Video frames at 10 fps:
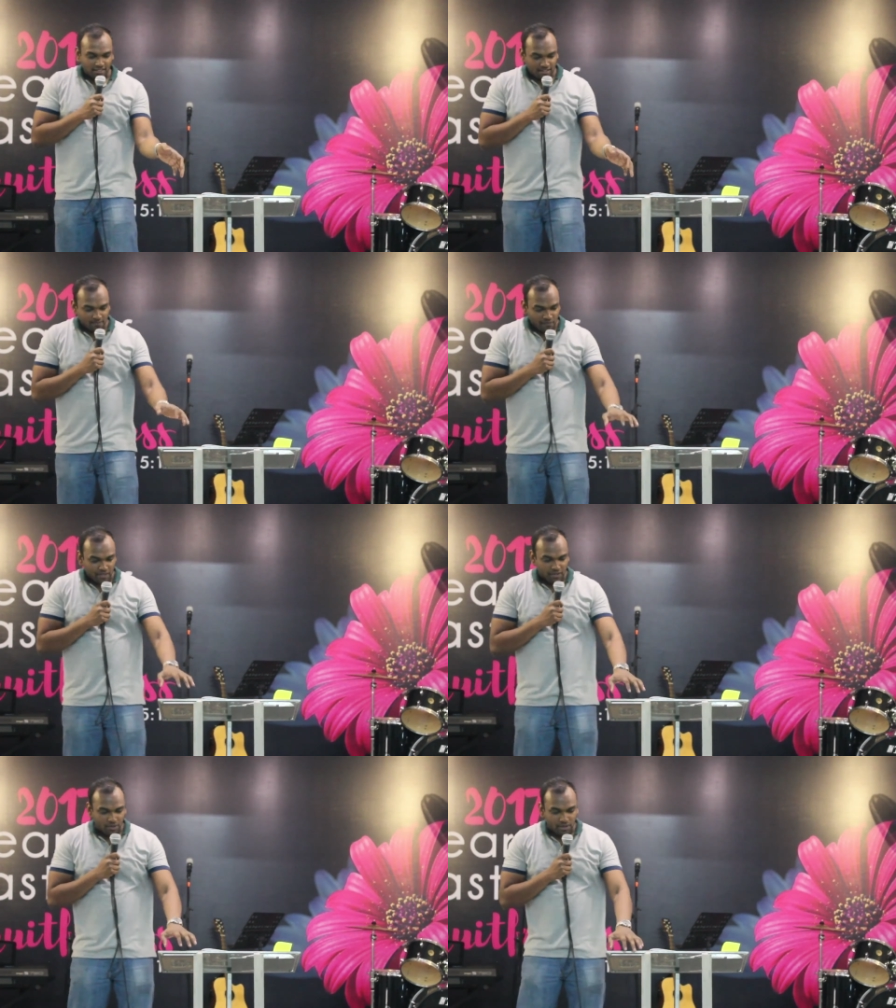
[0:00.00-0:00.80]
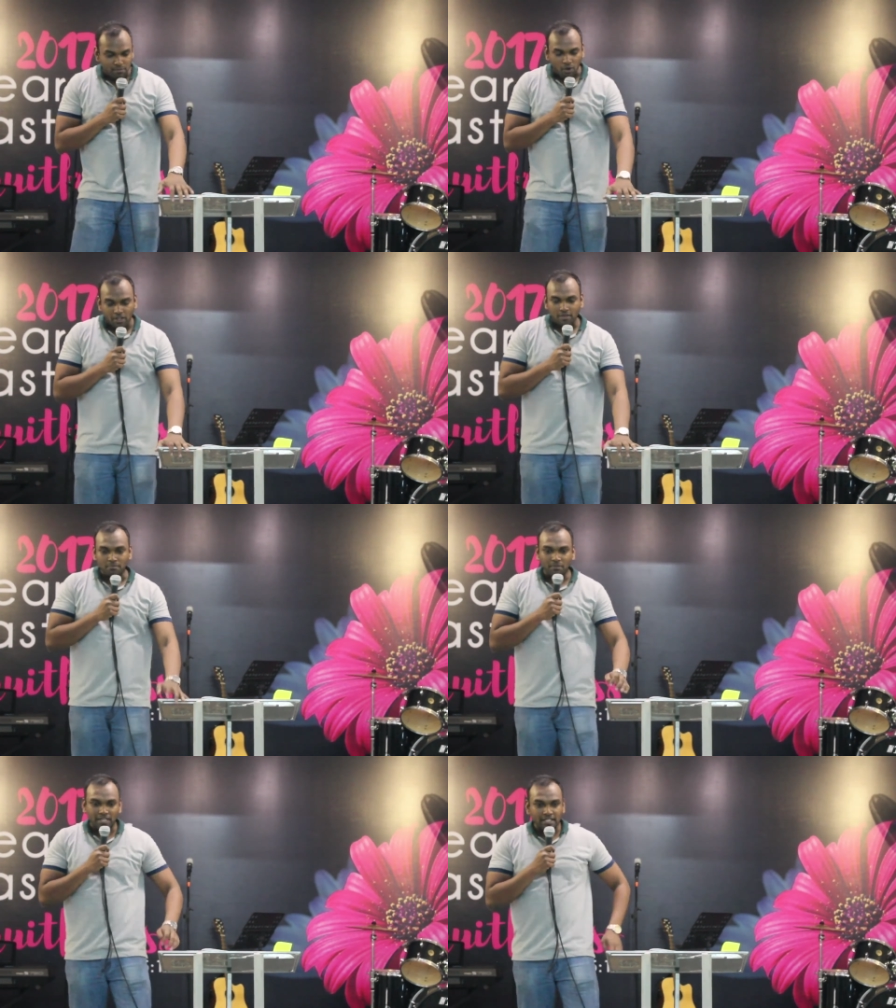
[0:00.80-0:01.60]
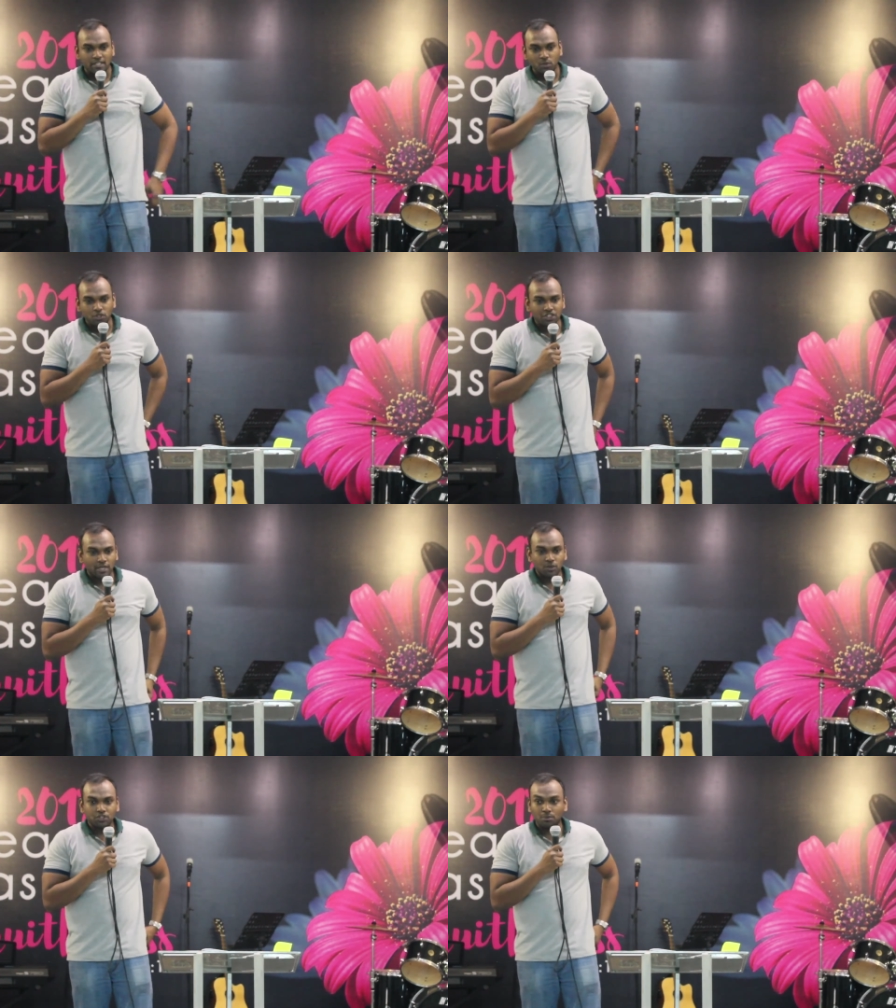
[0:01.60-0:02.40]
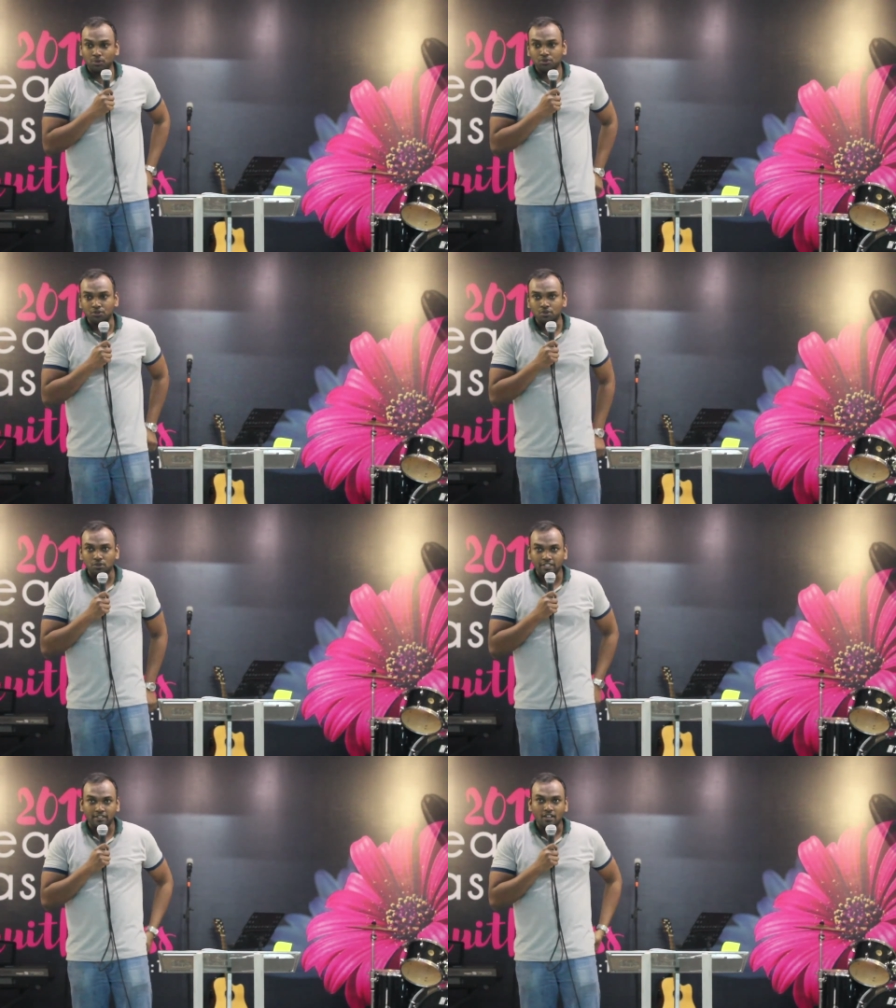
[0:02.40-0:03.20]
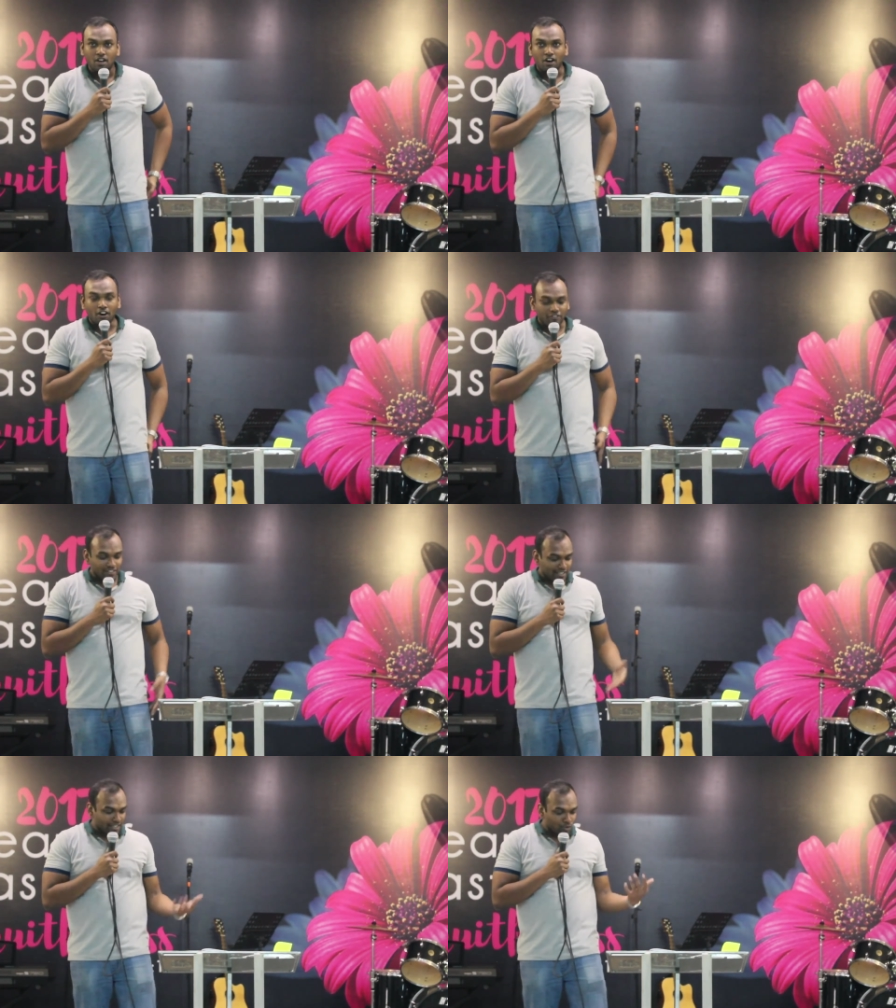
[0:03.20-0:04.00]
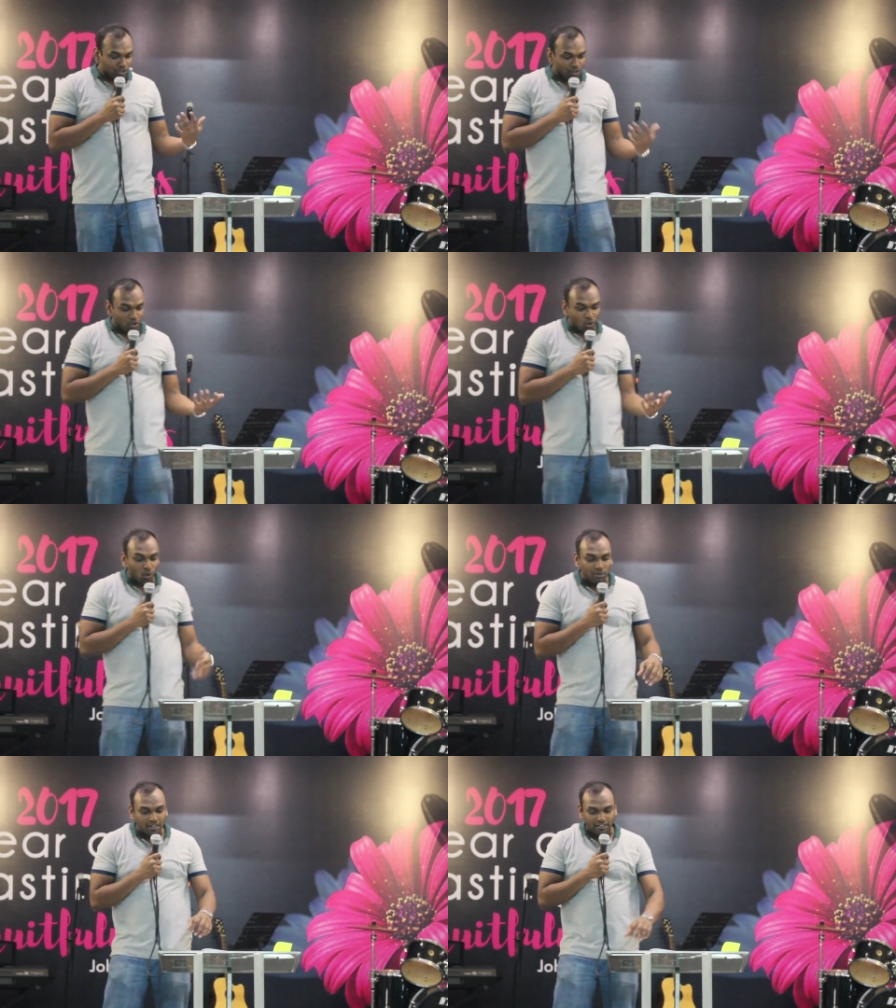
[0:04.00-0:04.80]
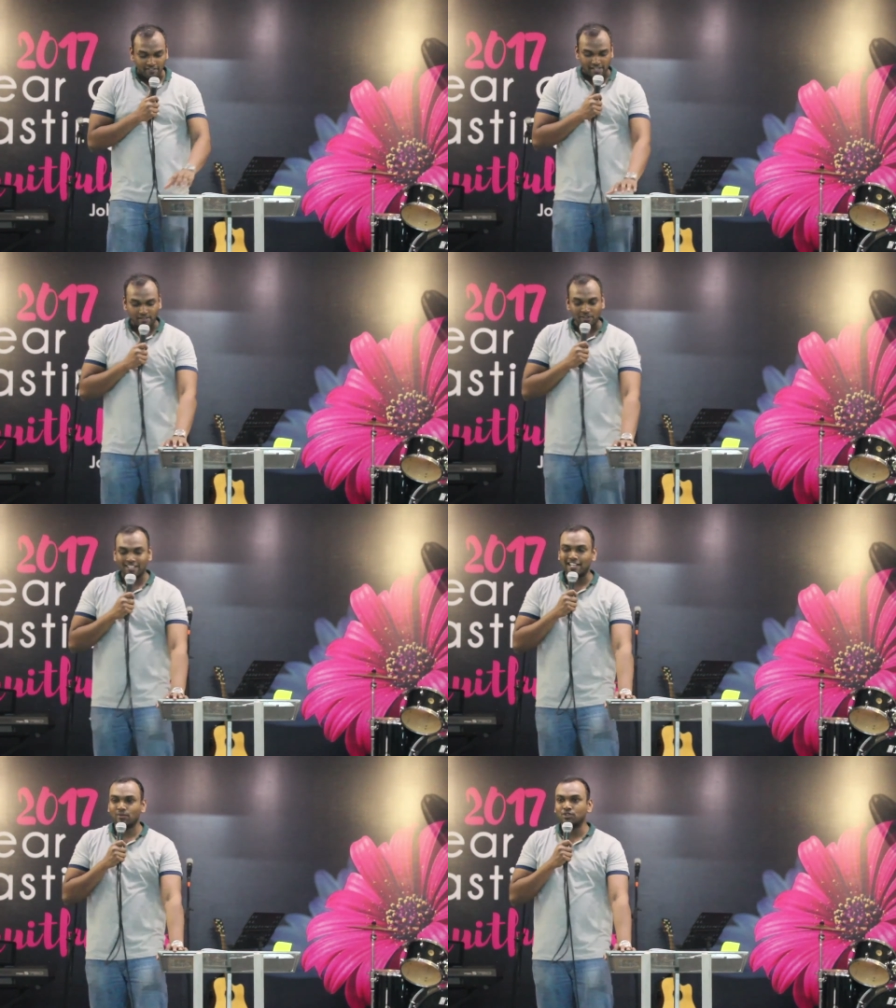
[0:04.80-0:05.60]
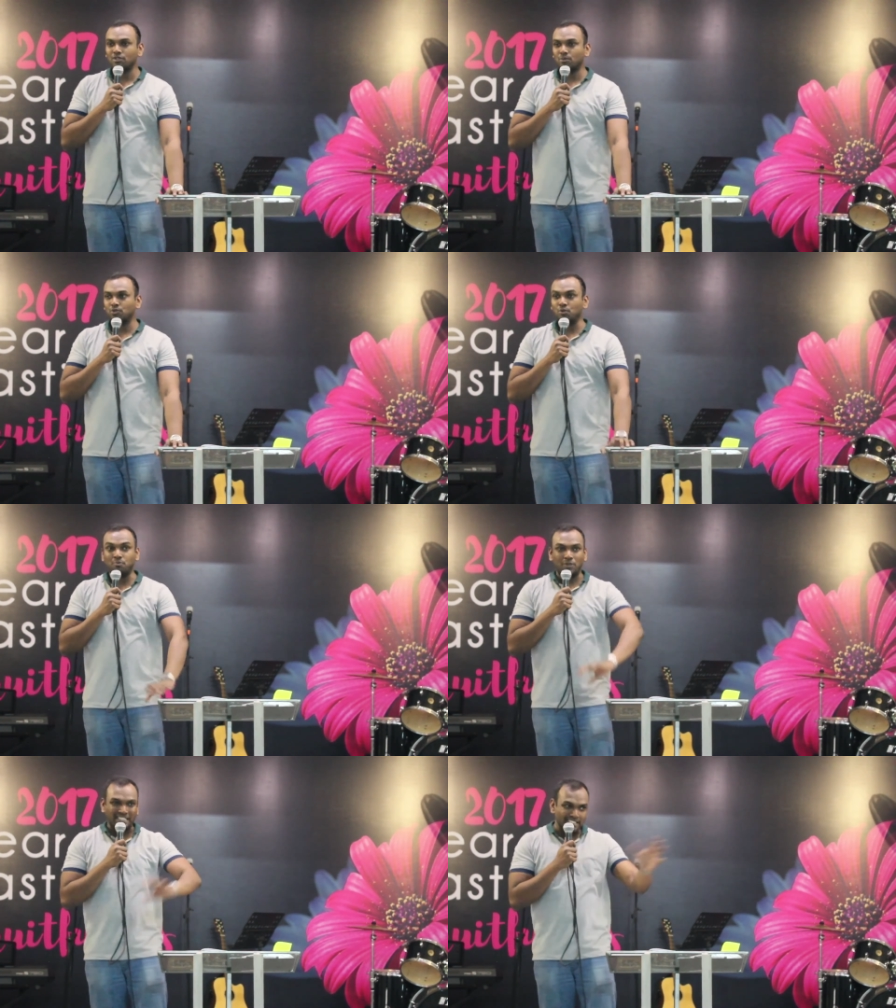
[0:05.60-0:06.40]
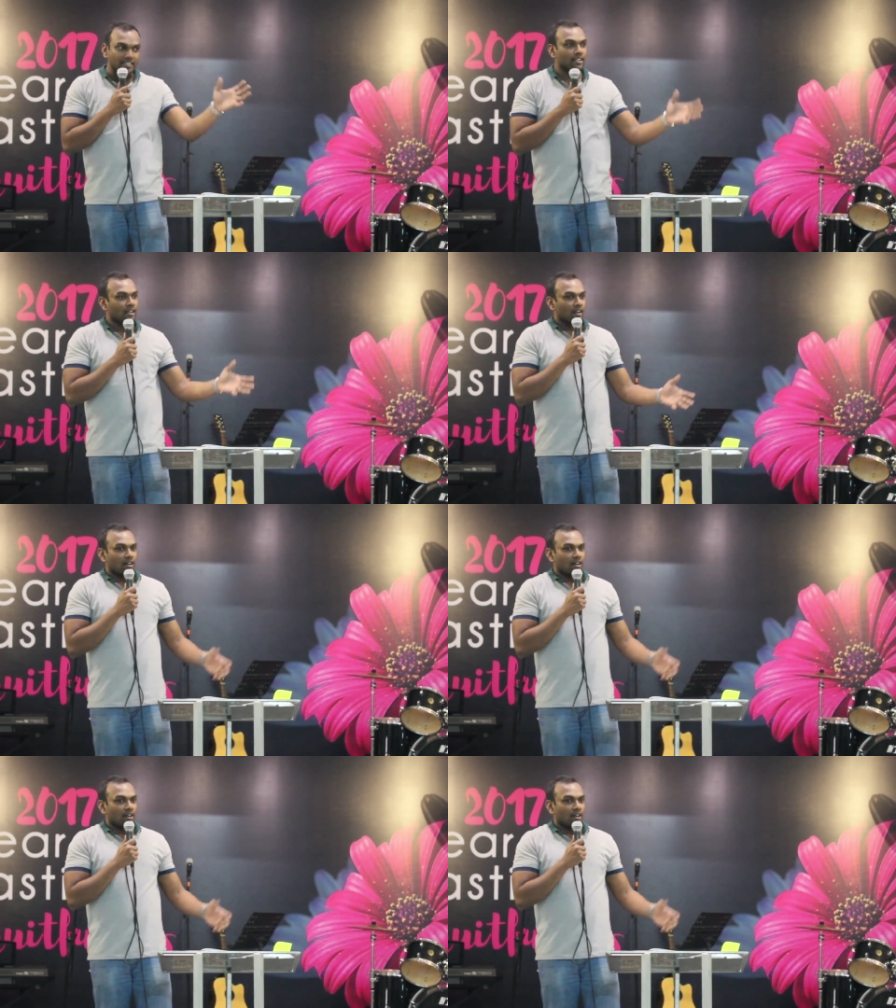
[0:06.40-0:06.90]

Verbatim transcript: um, you know, important meeting which I was supposed to do in office, and it was a global event wherein I was supposed to present